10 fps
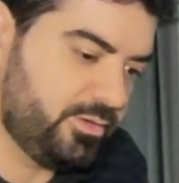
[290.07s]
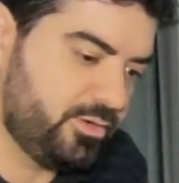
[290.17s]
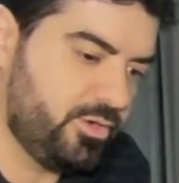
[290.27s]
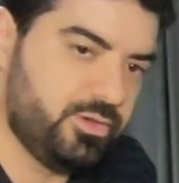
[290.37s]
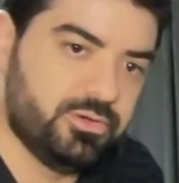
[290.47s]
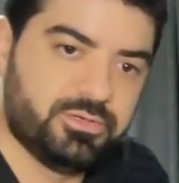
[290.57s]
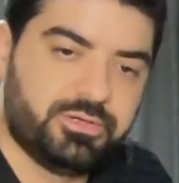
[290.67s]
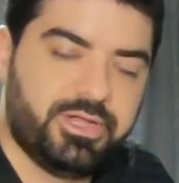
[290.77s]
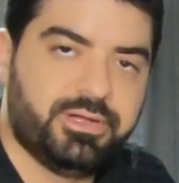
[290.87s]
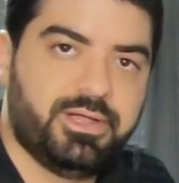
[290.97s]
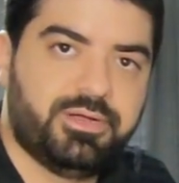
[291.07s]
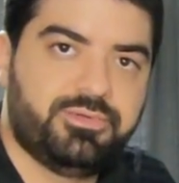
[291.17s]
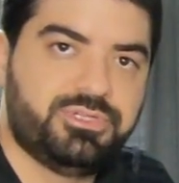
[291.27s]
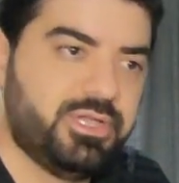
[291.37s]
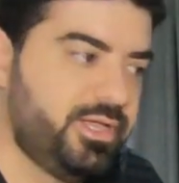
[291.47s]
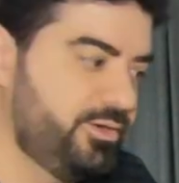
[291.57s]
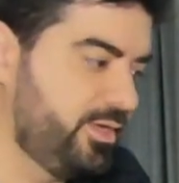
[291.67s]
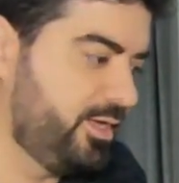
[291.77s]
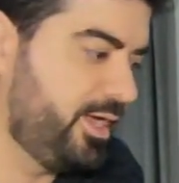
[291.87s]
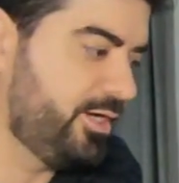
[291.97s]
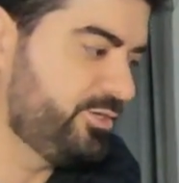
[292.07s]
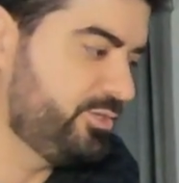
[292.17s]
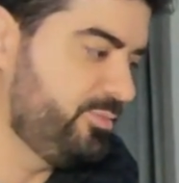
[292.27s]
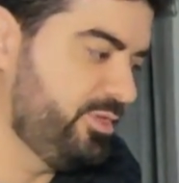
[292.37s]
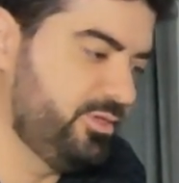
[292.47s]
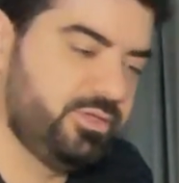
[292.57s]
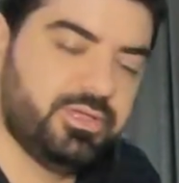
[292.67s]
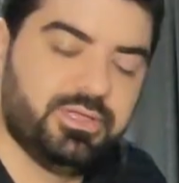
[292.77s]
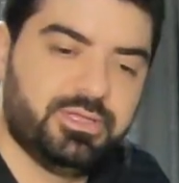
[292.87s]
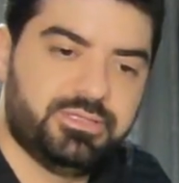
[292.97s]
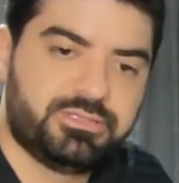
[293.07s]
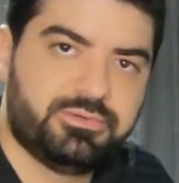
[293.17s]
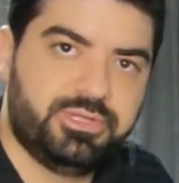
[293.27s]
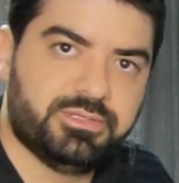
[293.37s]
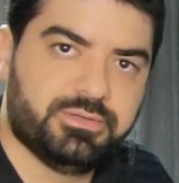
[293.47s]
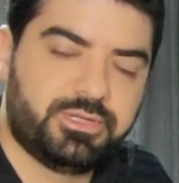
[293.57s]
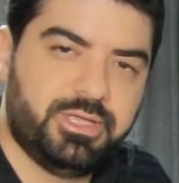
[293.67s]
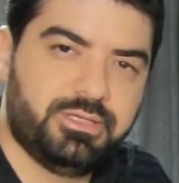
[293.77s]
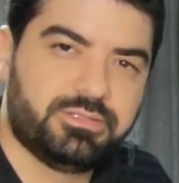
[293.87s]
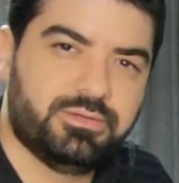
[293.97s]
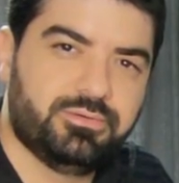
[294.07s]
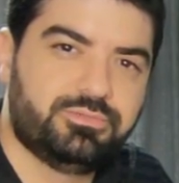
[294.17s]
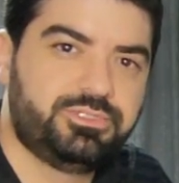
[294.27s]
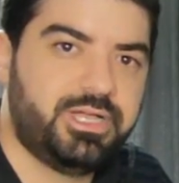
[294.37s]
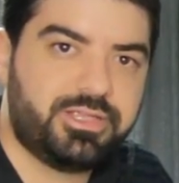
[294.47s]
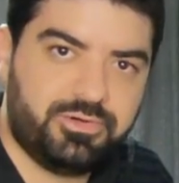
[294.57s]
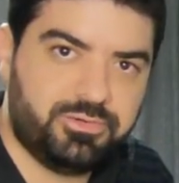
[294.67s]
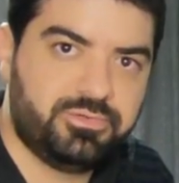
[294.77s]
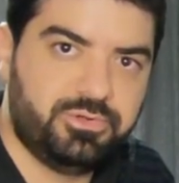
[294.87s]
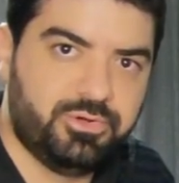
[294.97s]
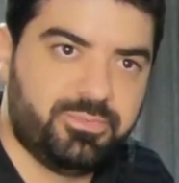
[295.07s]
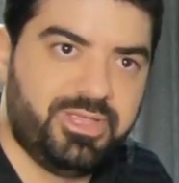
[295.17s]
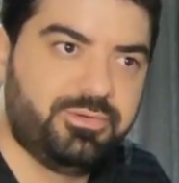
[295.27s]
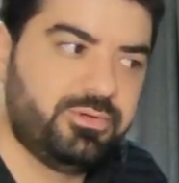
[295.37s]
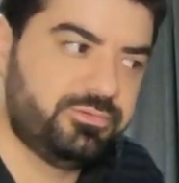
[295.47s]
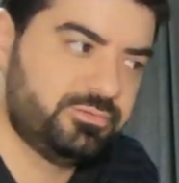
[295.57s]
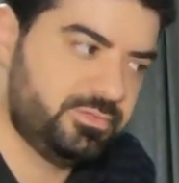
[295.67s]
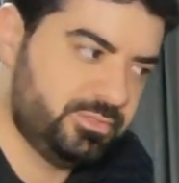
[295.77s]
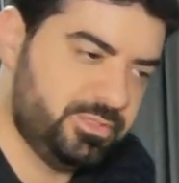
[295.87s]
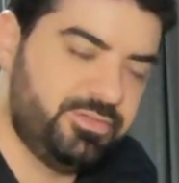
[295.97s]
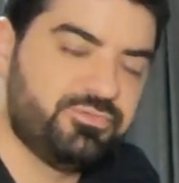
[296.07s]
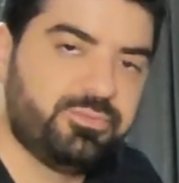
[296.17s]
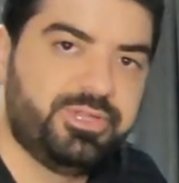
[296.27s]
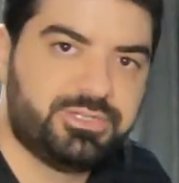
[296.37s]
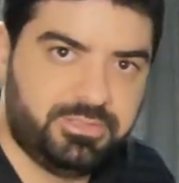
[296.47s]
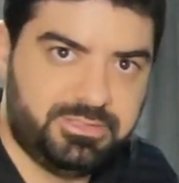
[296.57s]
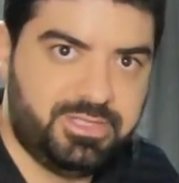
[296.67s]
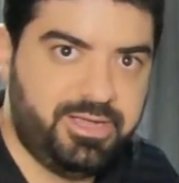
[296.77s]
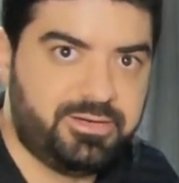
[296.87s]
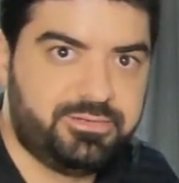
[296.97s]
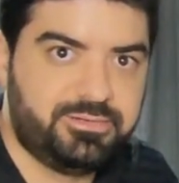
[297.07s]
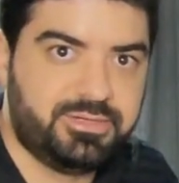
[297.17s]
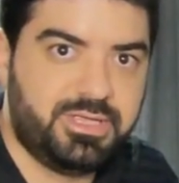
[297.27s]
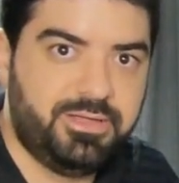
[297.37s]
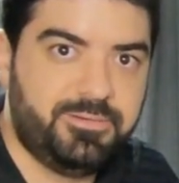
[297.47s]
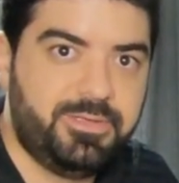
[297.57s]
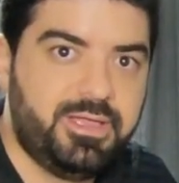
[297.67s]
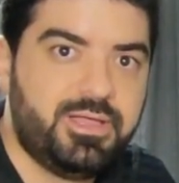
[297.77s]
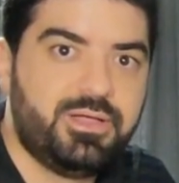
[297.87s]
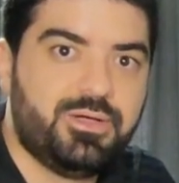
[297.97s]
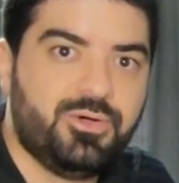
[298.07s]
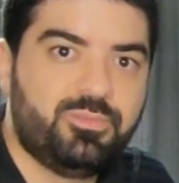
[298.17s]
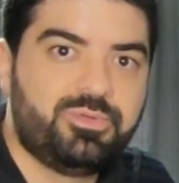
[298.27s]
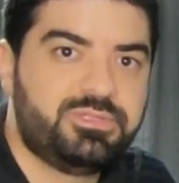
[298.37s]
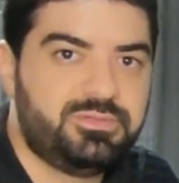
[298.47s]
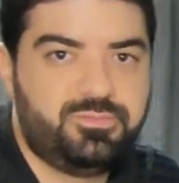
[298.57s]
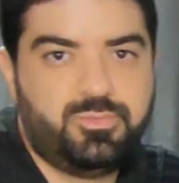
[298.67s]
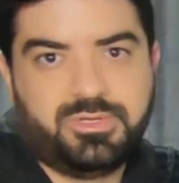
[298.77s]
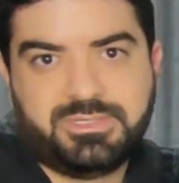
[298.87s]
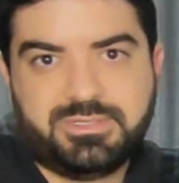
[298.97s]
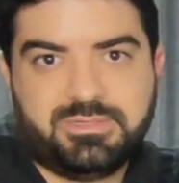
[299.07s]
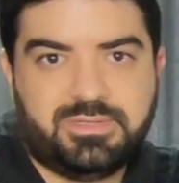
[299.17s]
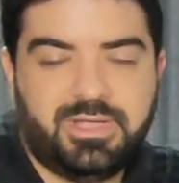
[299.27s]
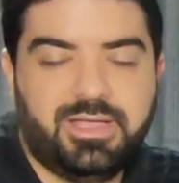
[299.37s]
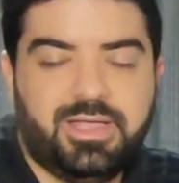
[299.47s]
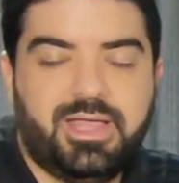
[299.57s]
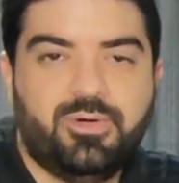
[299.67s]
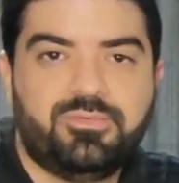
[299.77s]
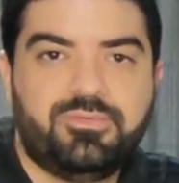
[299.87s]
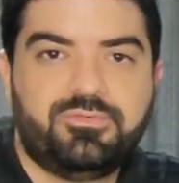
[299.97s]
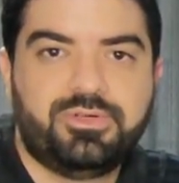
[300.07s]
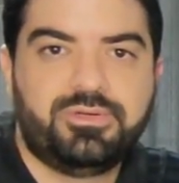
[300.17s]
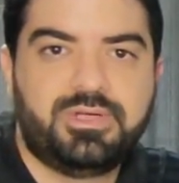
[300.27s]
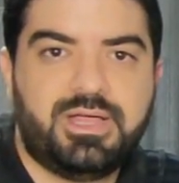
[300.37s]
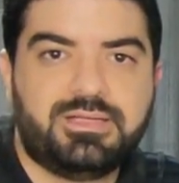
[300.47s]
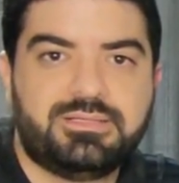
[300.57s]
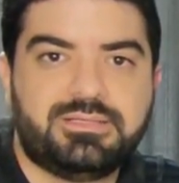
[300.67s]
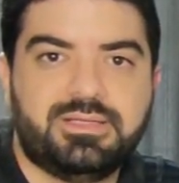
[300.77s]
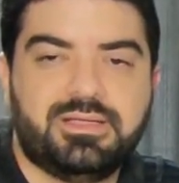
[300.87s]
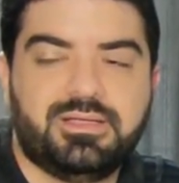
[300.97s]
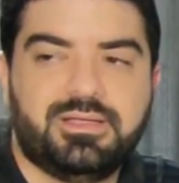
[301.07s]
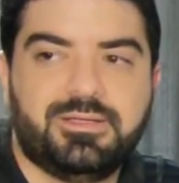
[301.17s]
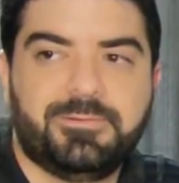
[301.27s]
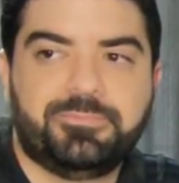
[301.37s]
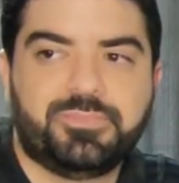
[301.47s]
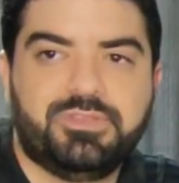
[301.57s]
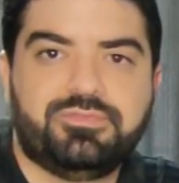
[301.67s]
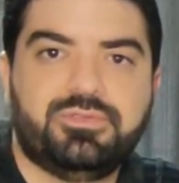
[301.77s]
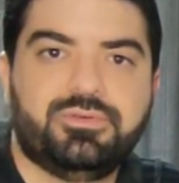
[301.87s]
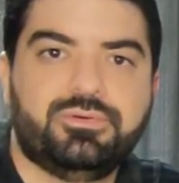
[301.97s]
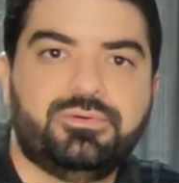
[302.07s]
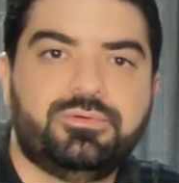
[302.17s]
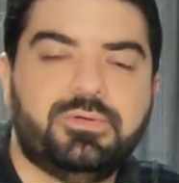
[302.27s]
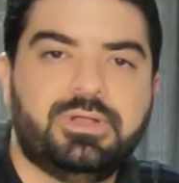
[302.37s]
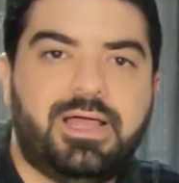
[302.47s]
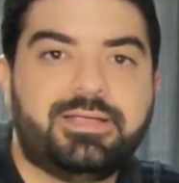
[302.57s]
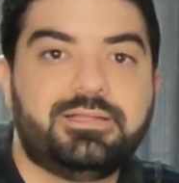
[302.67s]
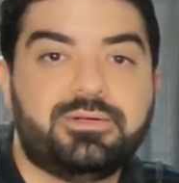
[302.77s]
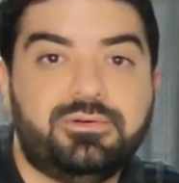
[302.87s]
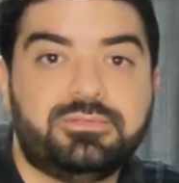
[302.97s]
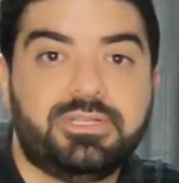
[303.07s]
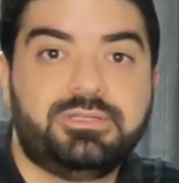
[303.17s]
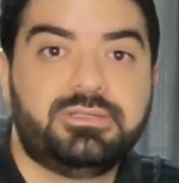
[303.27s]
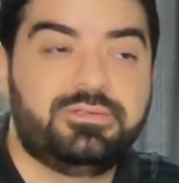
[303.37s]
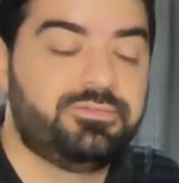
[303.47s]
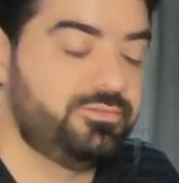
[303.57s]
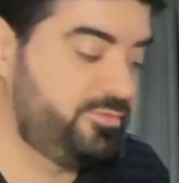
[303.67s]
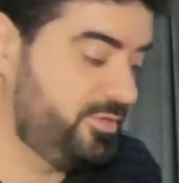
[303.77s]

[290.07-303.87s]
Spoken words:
color RGB screens, okay? So check your manual. The information is there, okay? Hope it was helpful for you guys. If you like the content, if you